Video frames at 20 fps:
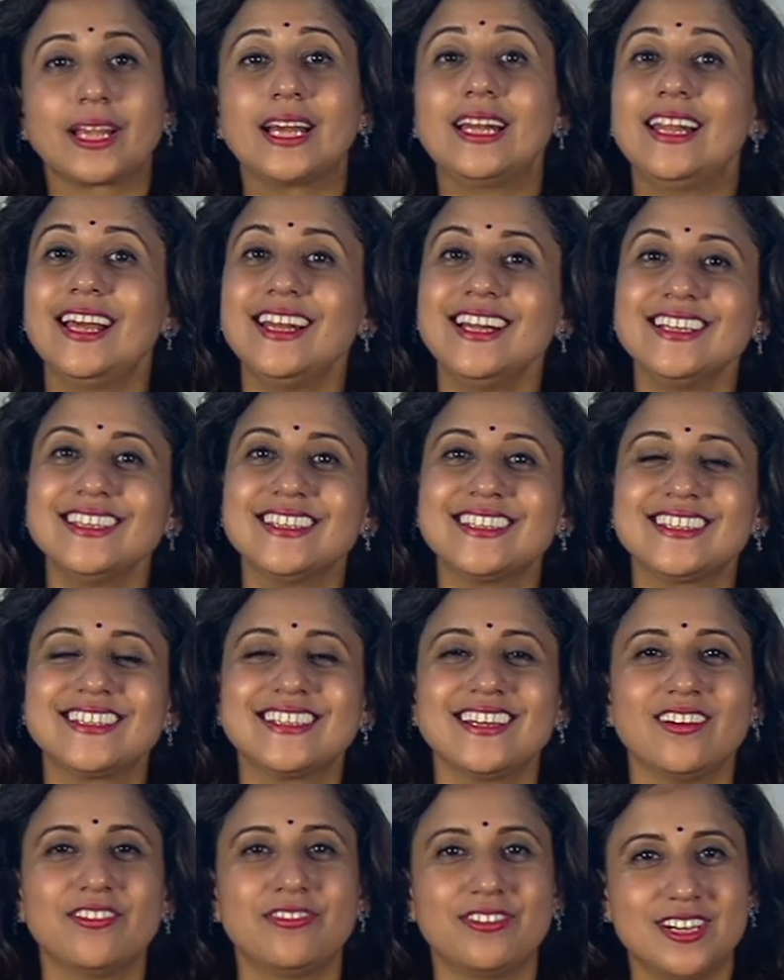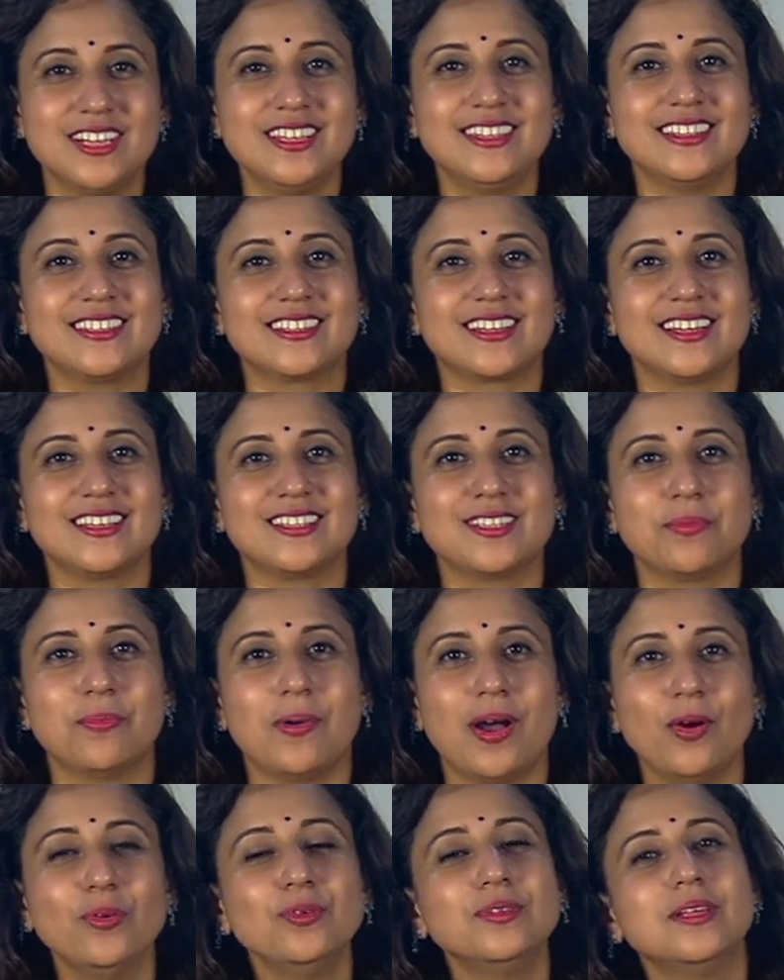Let us first discuss
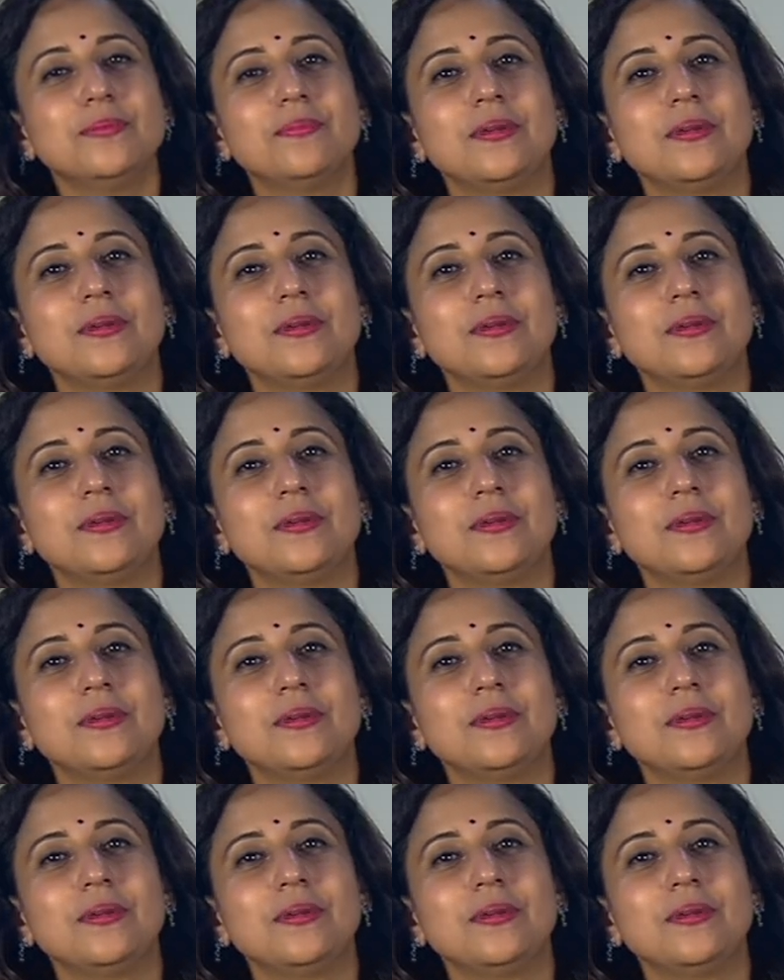about the